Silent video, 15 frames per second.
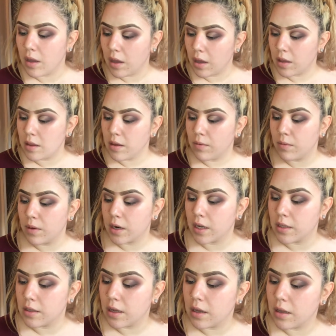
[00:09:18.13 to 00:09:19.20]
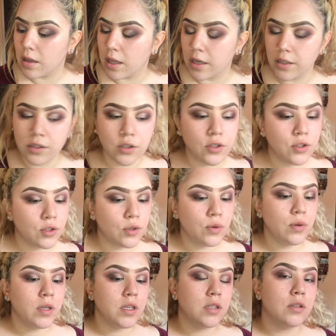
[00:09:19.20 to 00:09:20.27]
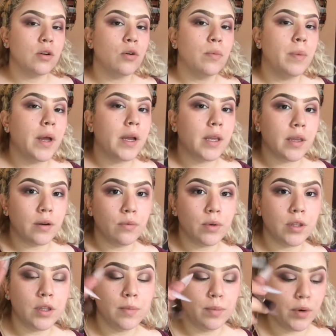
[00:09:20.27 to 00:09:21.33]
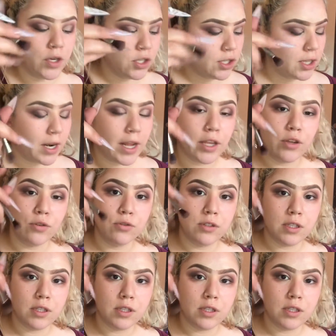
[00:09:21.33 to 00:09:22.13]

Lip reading: And then what I like to do is go back in with the brush that I used,